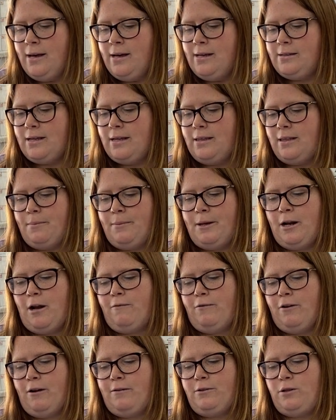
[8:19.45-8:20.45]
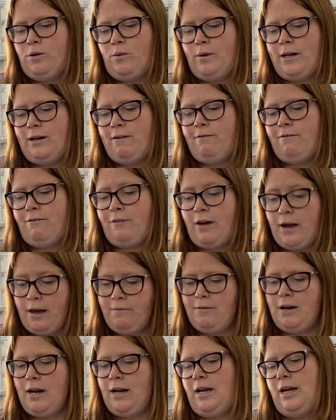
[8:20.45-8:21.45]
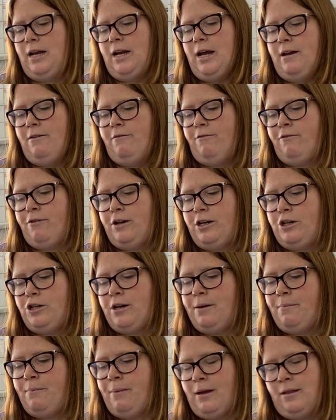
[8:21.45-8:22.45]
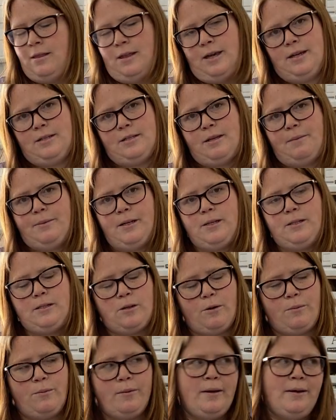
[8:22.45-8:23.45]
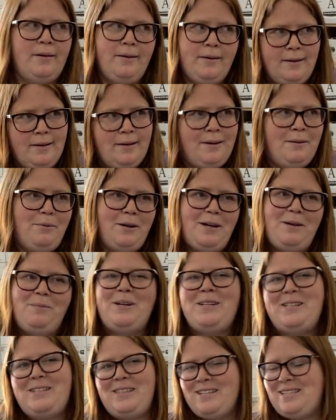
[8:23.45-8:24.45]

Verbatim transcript: sent them an offer of 25.99 free ship and they accepted so pretty much the